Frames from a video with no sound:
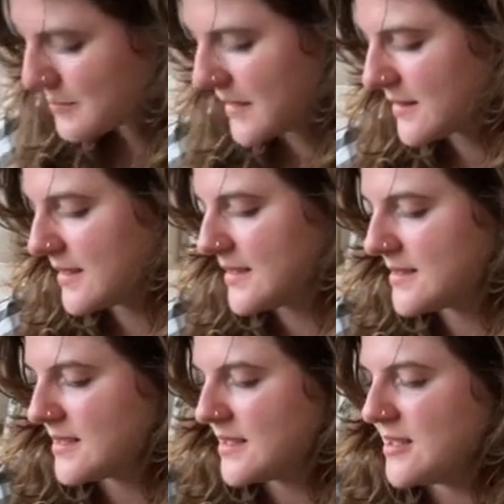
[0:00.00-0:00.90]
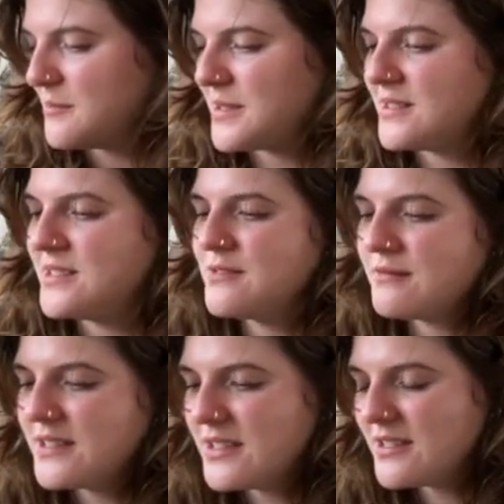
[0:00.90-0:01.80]
about this, but this
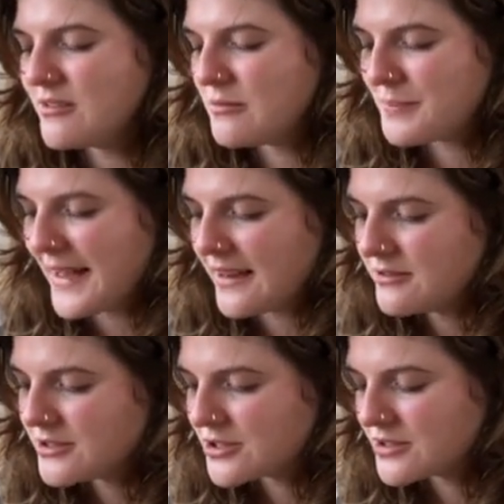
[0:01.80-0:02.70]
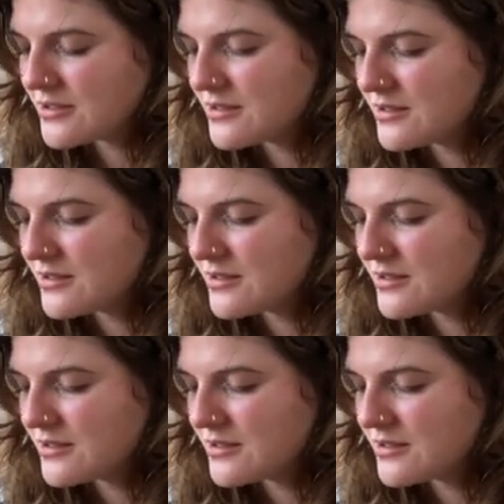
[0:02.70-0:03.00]
really cute pouch